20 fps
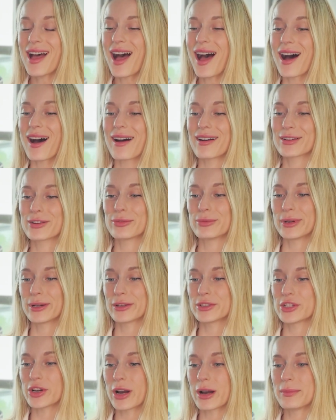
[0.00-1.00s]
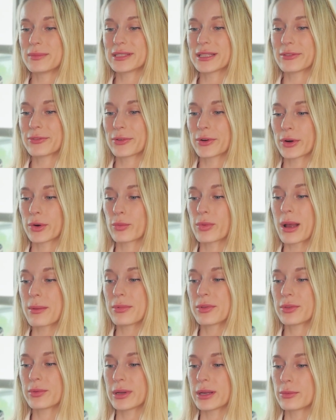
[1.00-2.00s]
uh, career jobs for
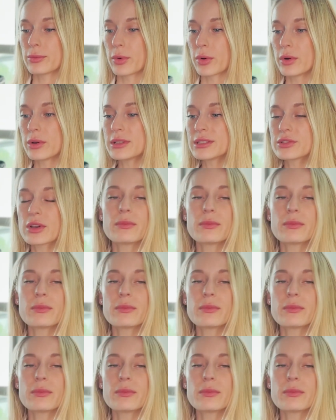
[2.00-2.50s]
Web3 roles.